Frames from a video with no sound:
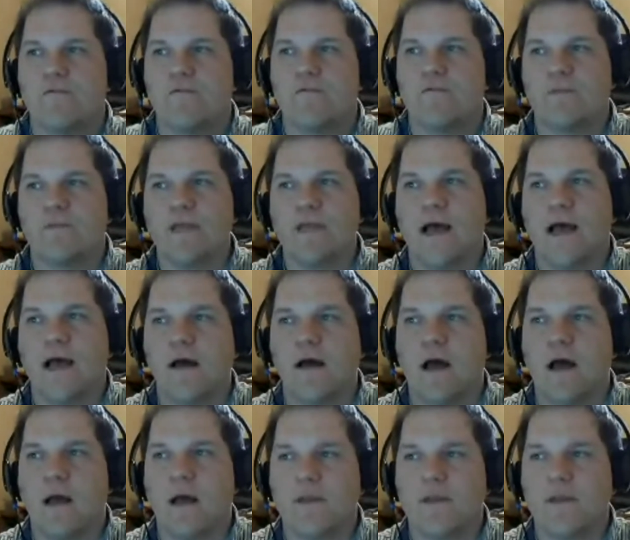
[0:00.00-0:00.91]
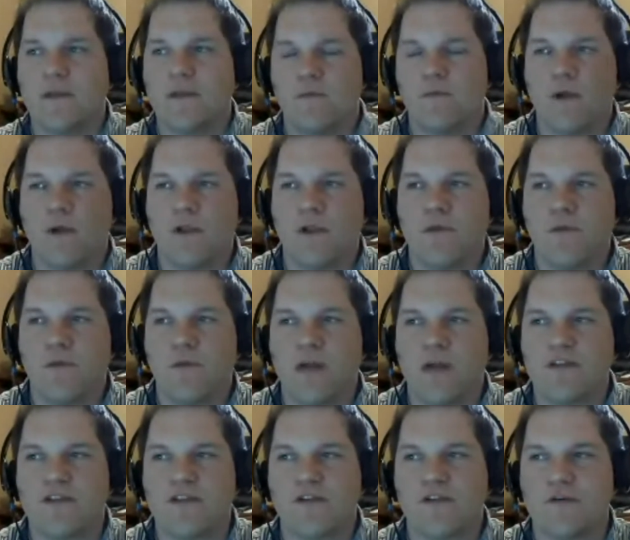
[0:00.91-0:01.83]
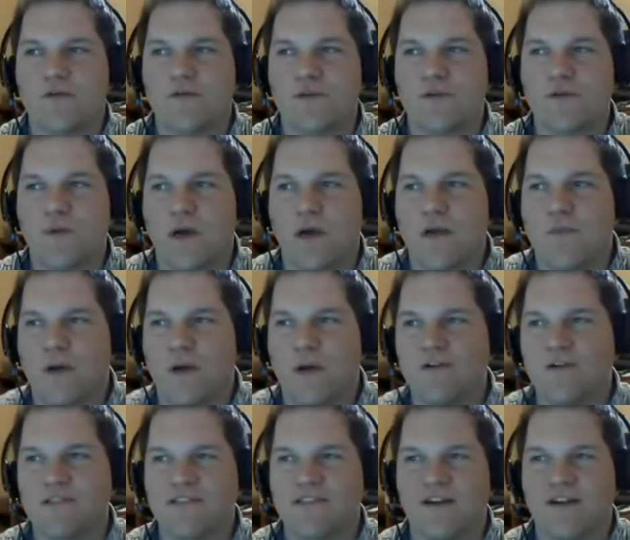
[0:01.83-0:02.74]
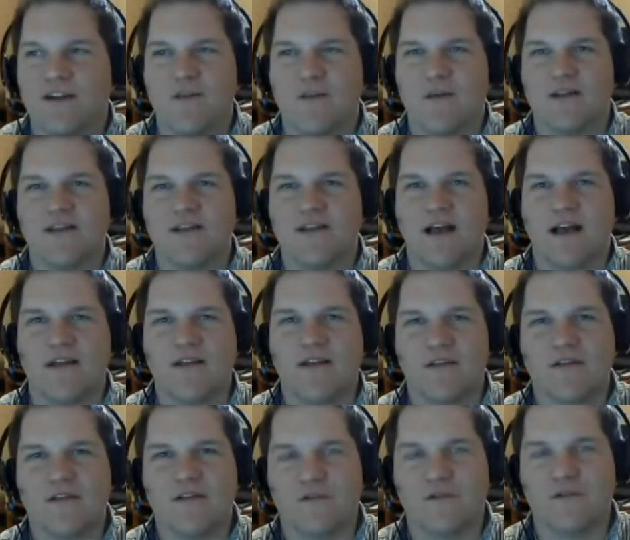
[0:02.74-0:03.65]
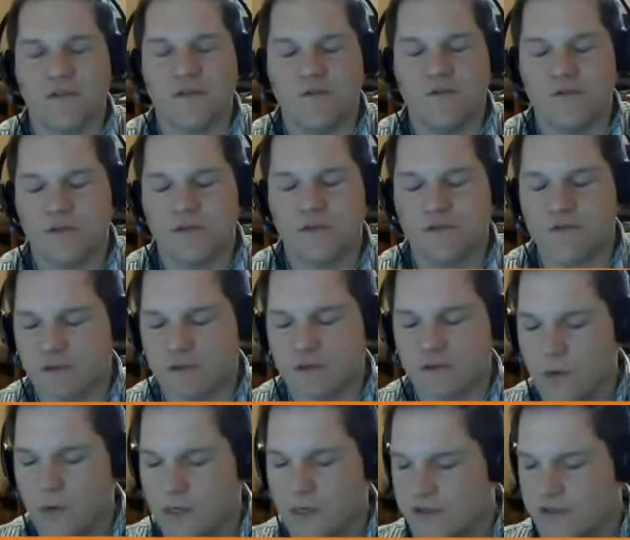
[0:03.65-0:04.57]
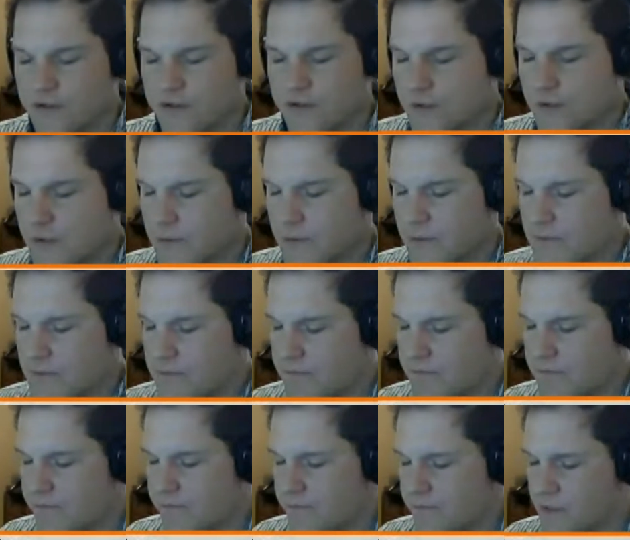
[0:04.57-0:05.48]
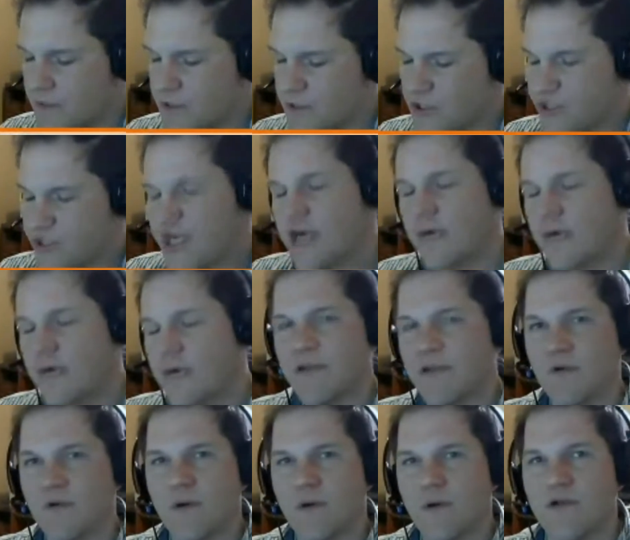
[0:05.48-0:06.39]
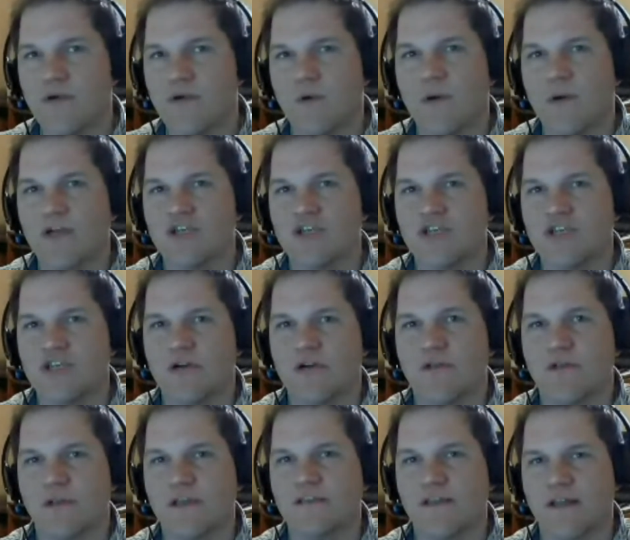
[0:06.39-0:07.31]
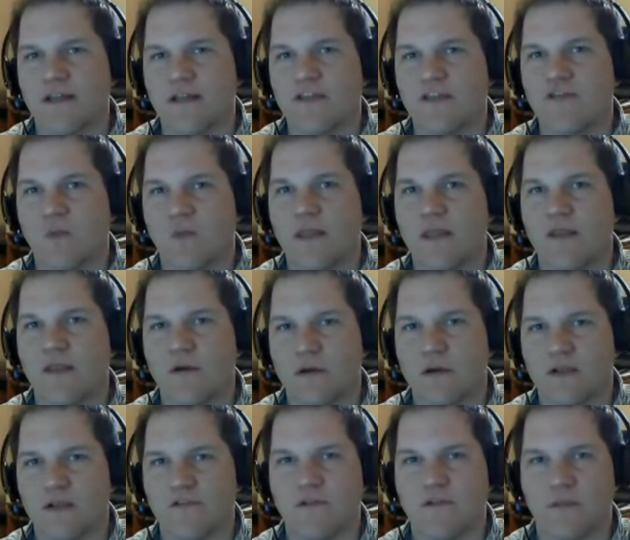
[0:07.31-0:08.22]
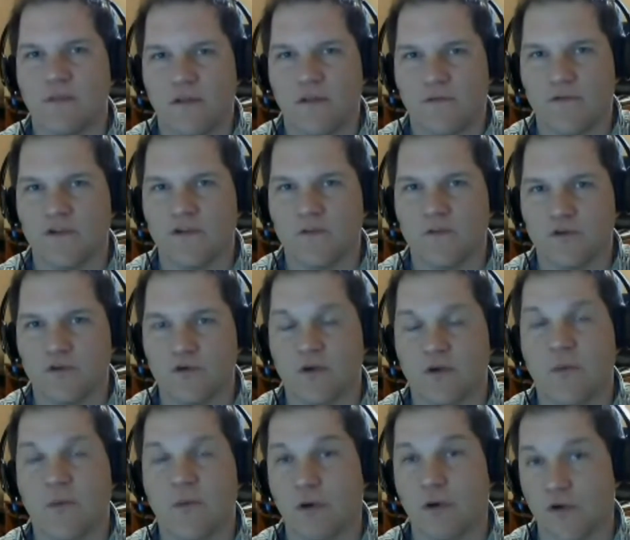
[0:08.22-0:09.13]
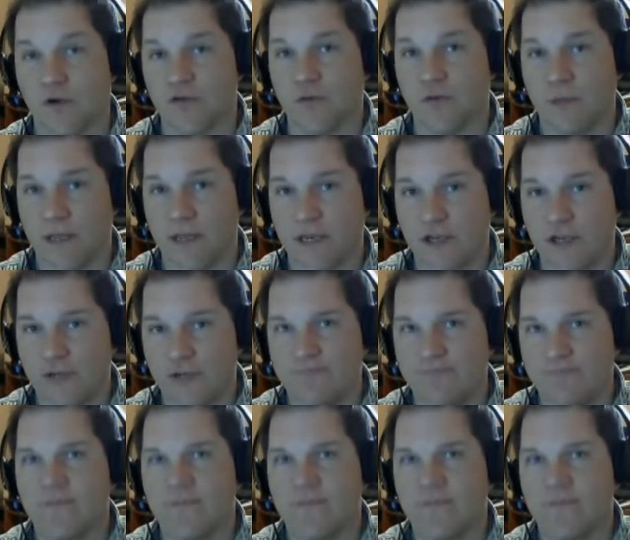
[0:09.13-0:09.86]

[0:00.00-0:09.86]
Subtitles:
Yeah, I mean, you want to post. Sorry about that. You do want to share, but you don't want to share things, and that's why there is the difference between a personal page